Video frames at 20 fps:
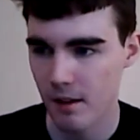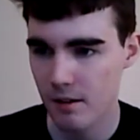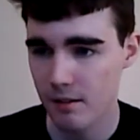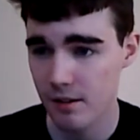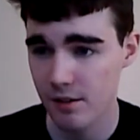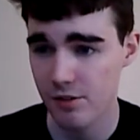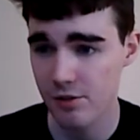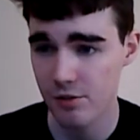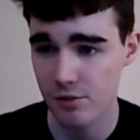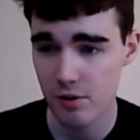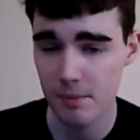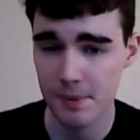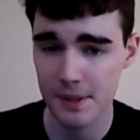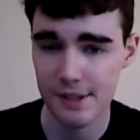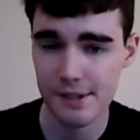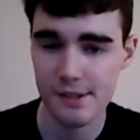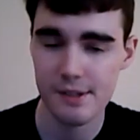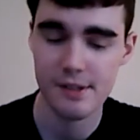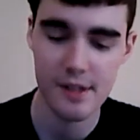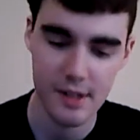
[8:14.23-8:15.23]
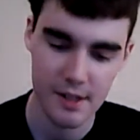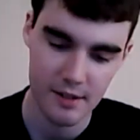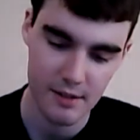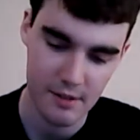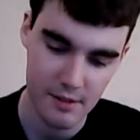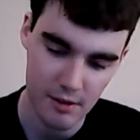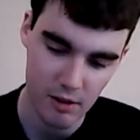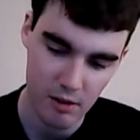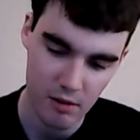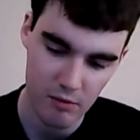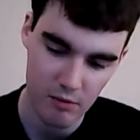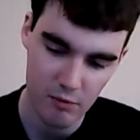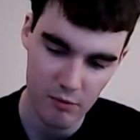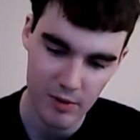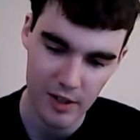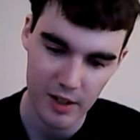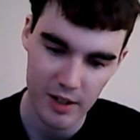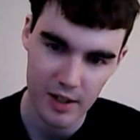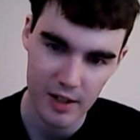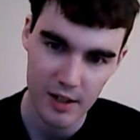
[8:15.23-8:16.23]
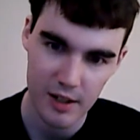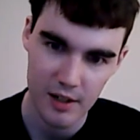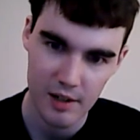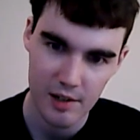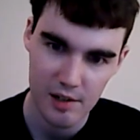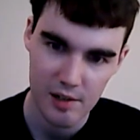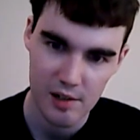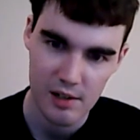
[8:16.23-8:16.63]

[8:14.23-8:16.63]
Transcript: The stripping scenes aren't really,